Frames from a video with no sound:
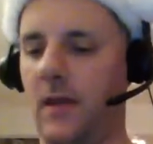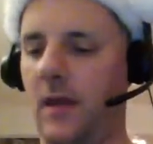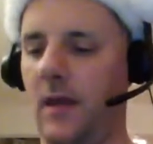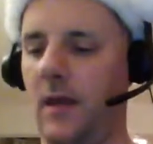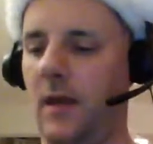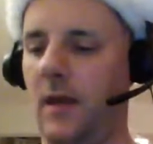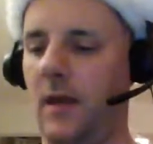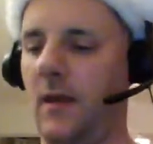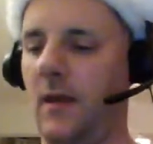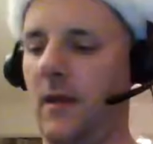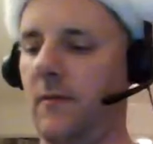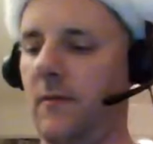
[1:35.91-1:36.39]

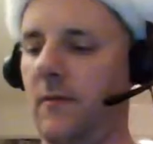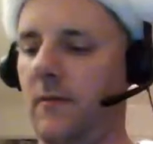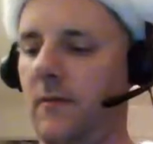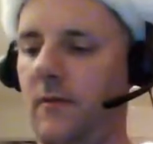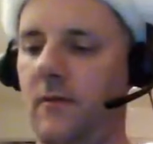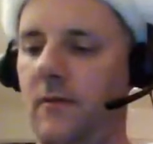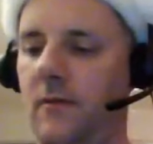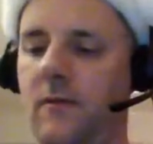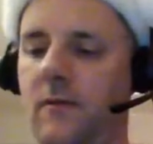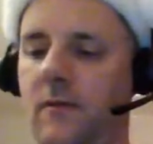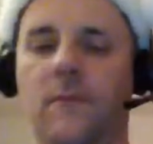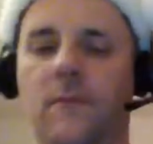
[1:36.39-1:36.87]
and
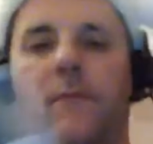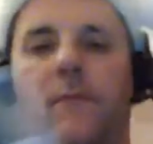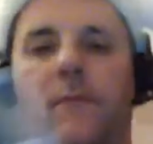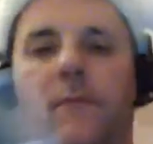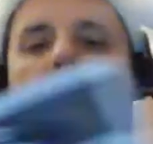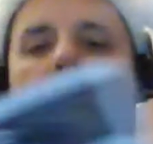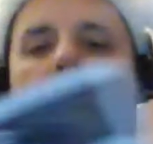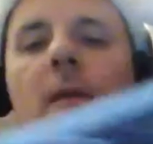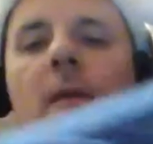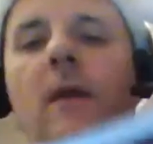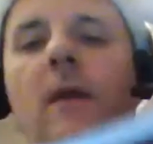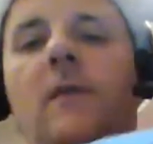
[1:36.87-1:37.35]

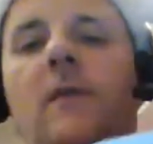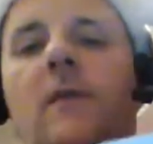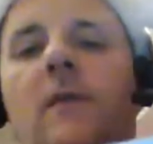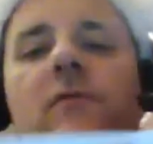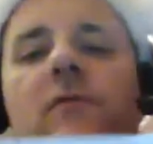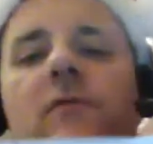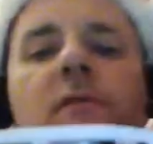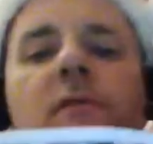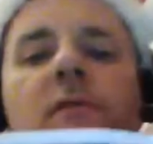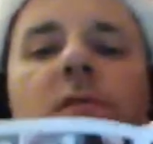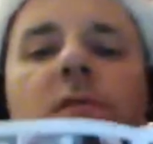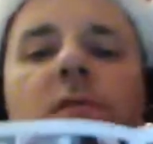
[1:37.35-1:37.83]
Batman is
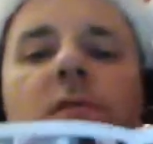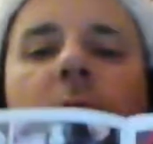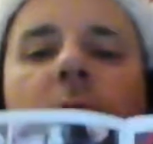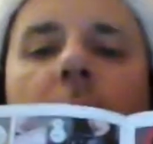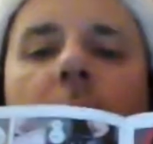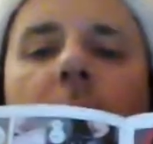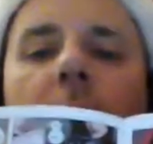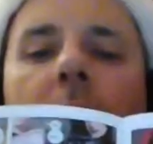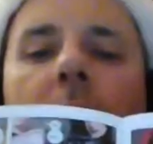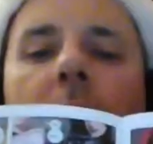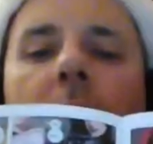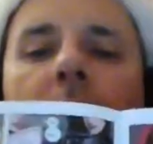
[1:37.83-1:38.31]
dressed as
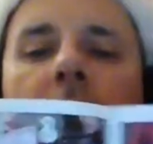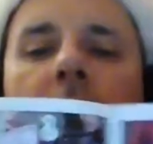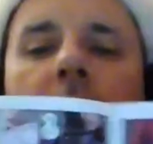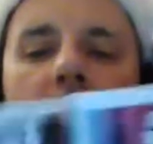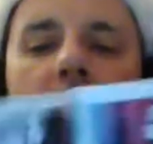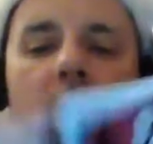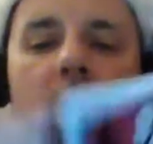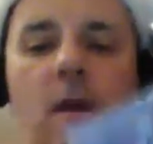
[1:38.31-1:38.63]
Superman.